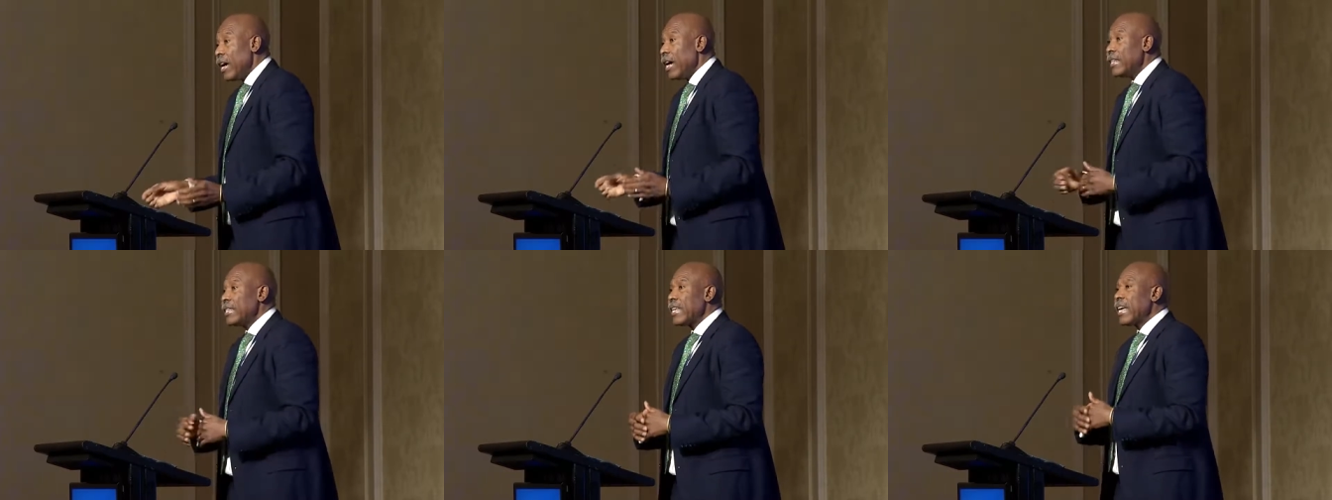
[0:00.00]

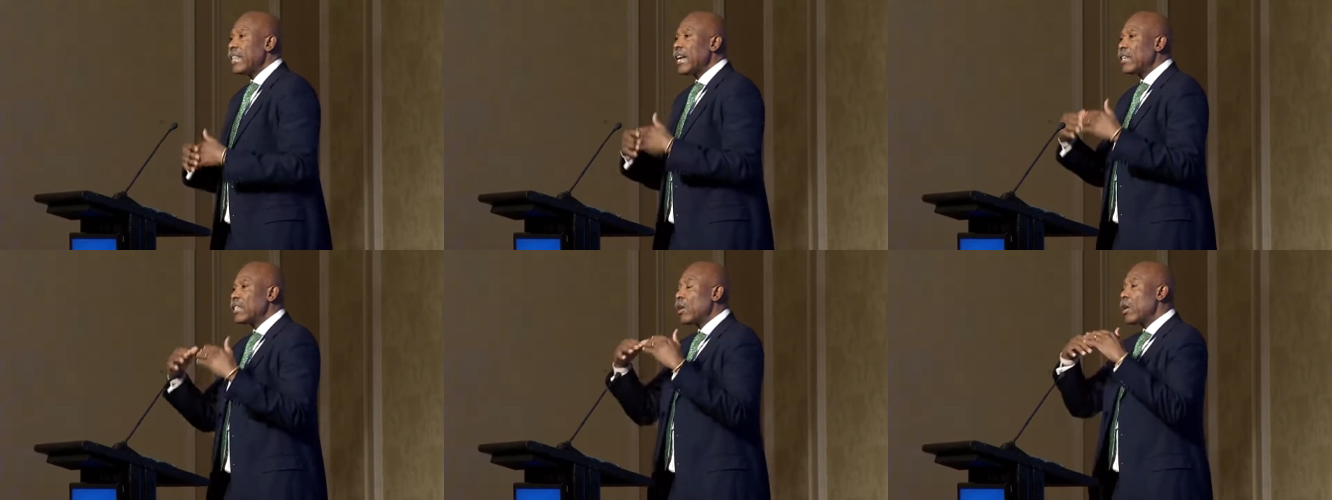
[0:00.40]
and say
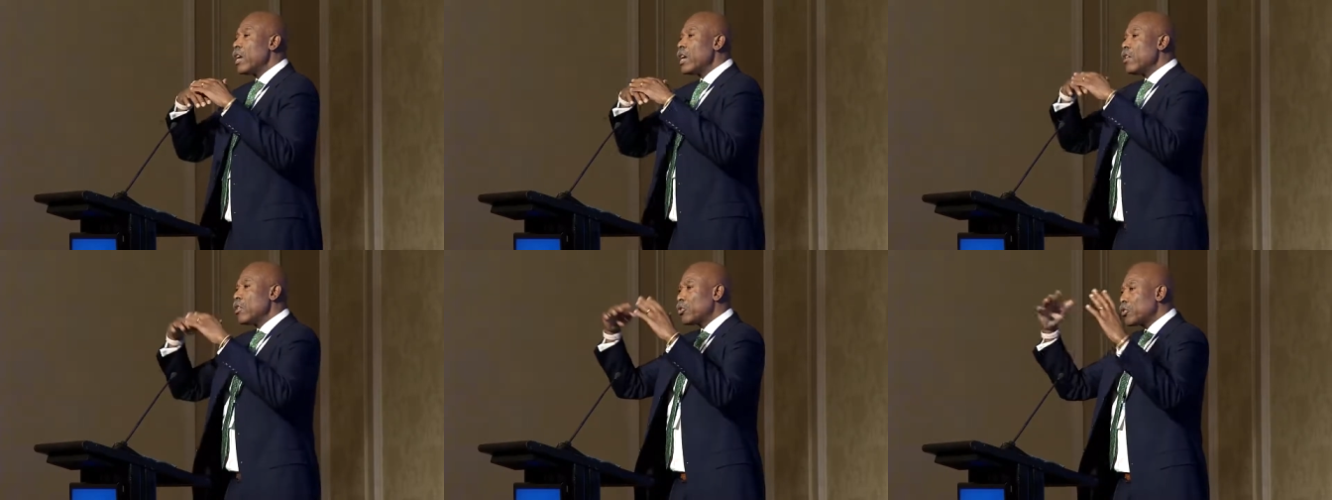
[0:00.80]
that
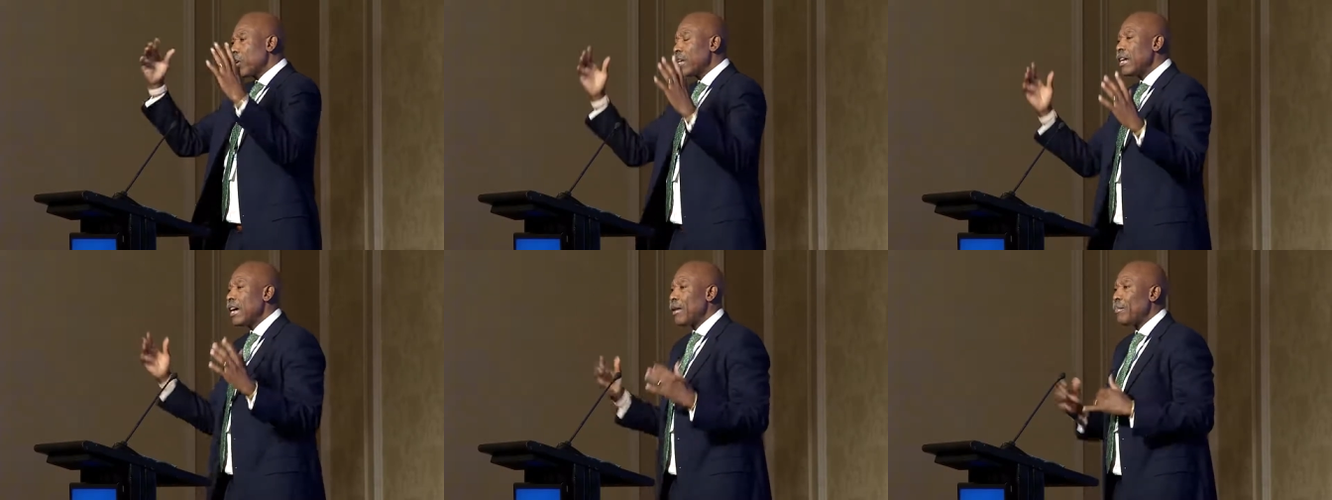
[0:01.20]
in
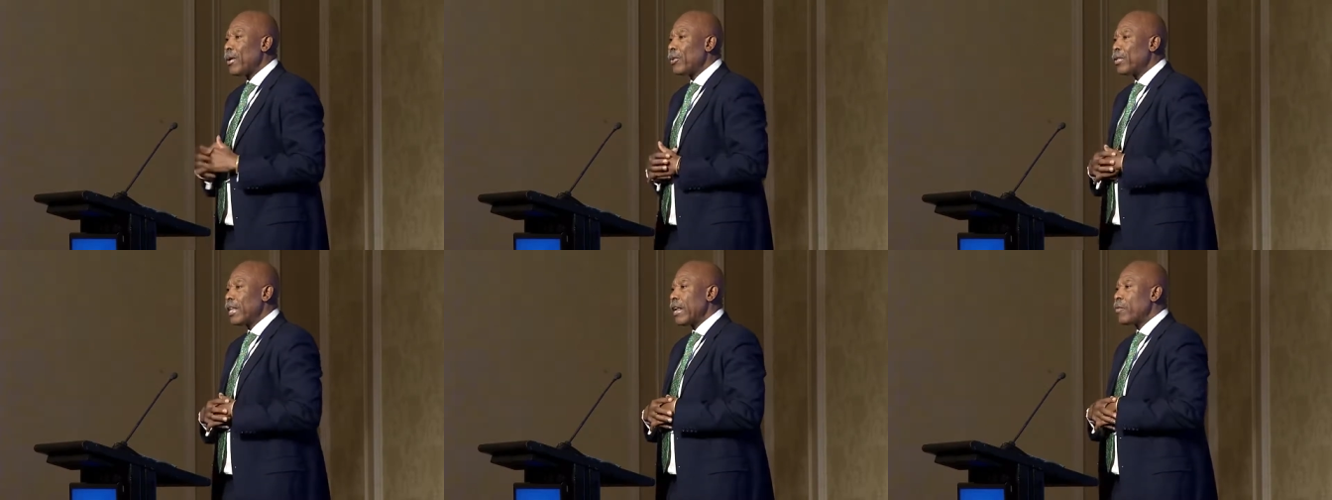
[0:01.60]
talking
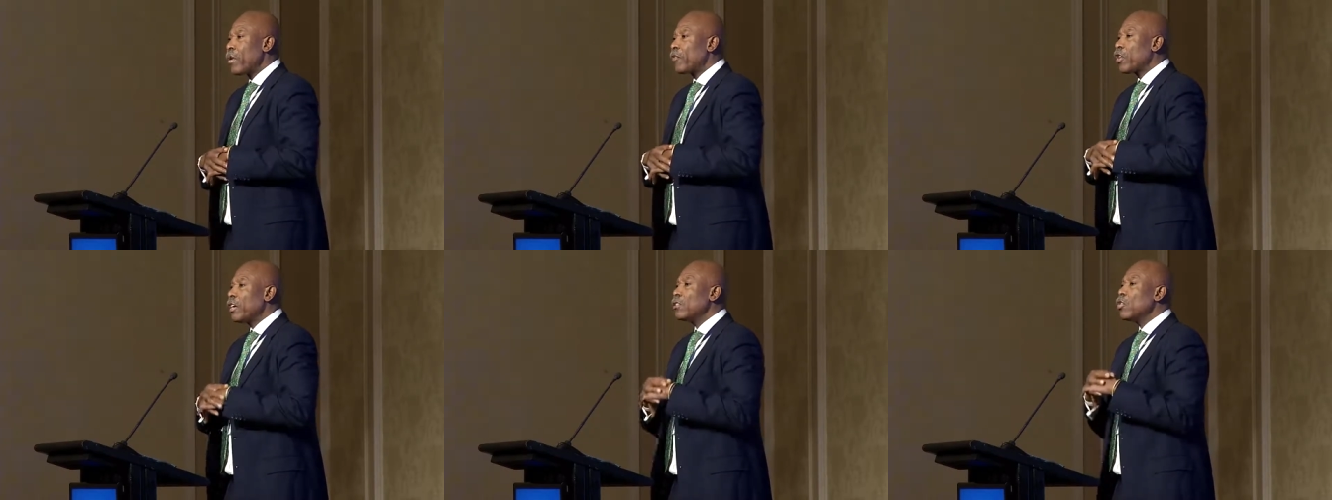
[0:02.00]
about the
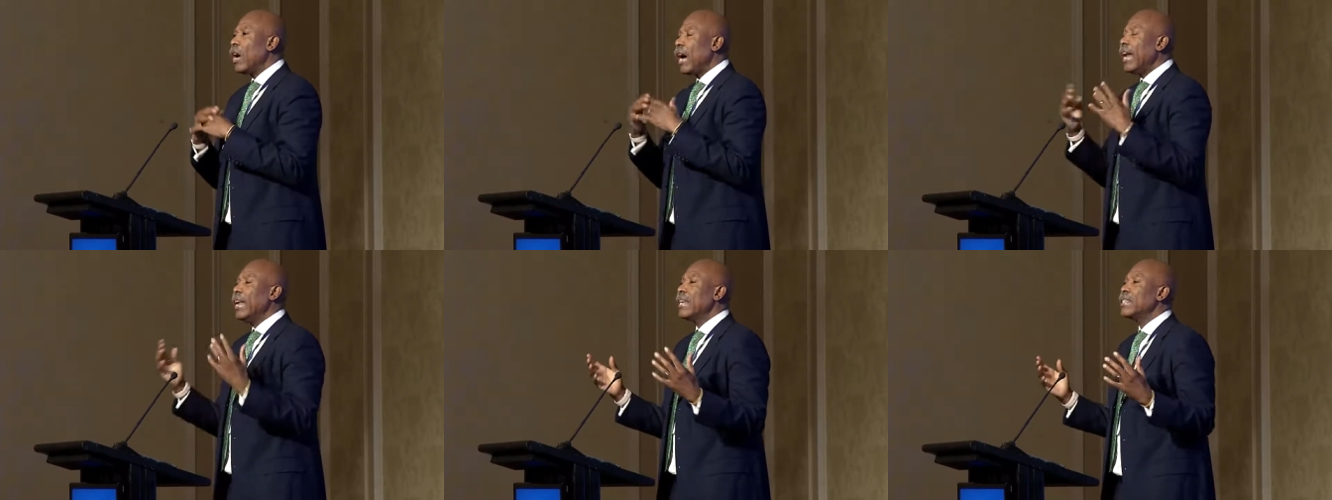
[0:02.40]
we've got to
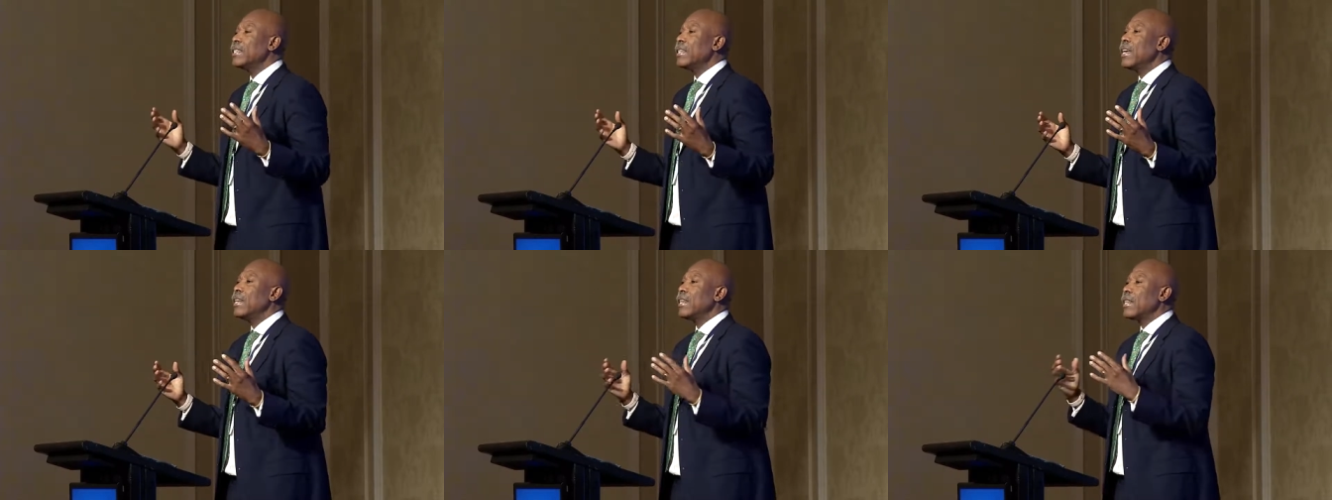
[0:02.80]

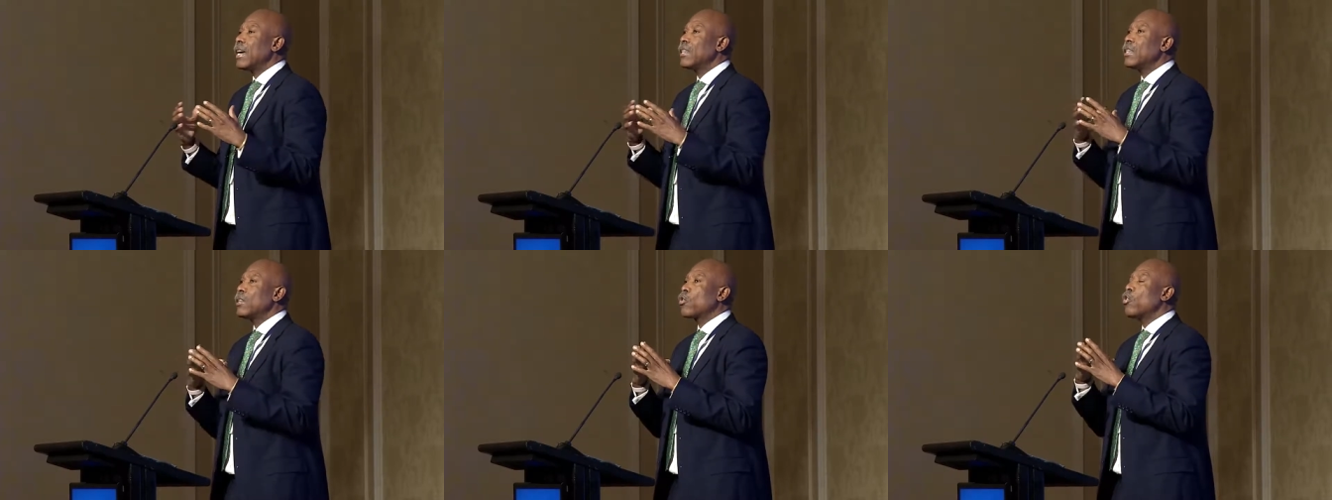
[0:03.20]
understand
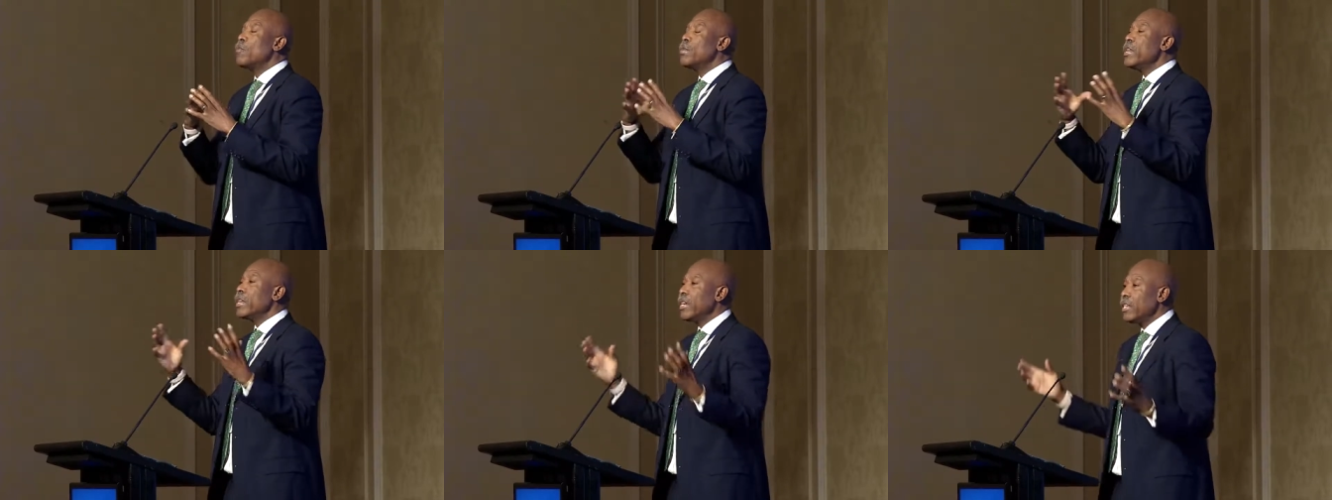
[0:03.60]
that the
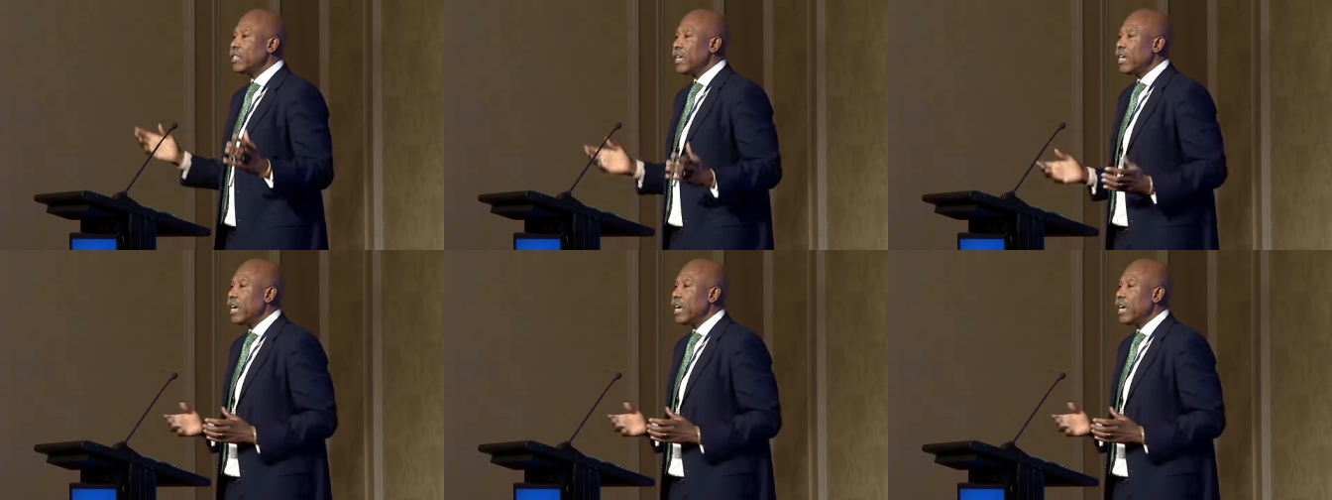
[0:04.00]
communication